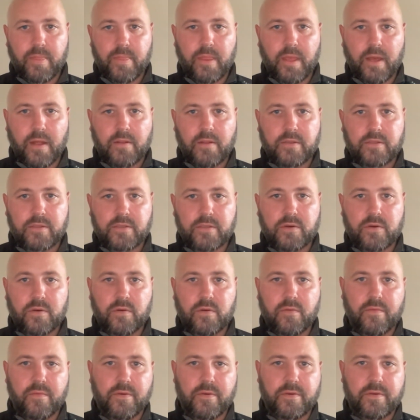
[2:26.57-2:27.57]
let's
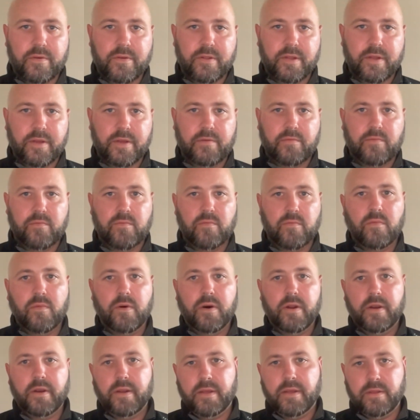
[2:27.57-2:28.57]
go over to like
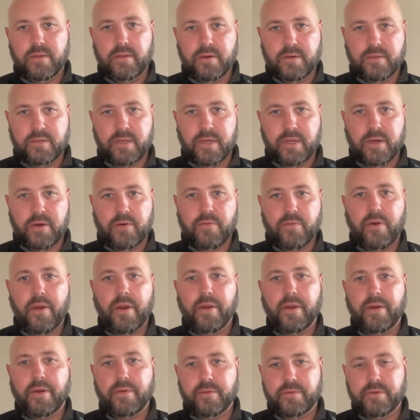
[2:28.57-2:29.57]
what it looks like
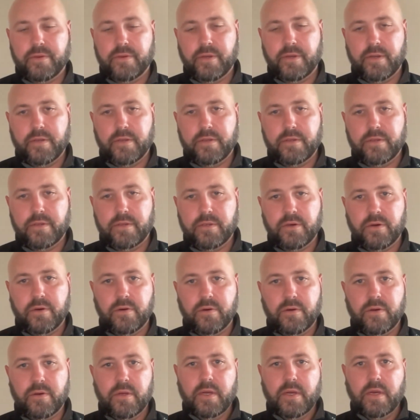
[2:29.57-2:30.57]
creating a routine.
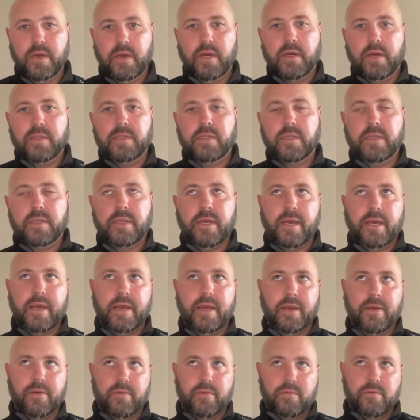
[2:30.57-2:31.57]
So
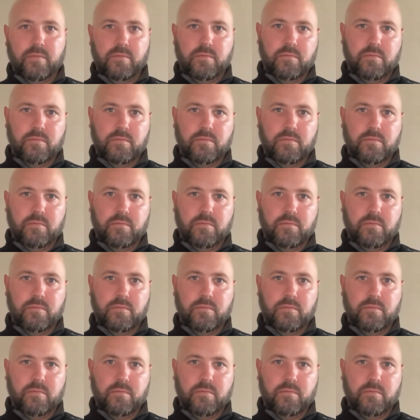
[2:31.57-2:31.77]
today,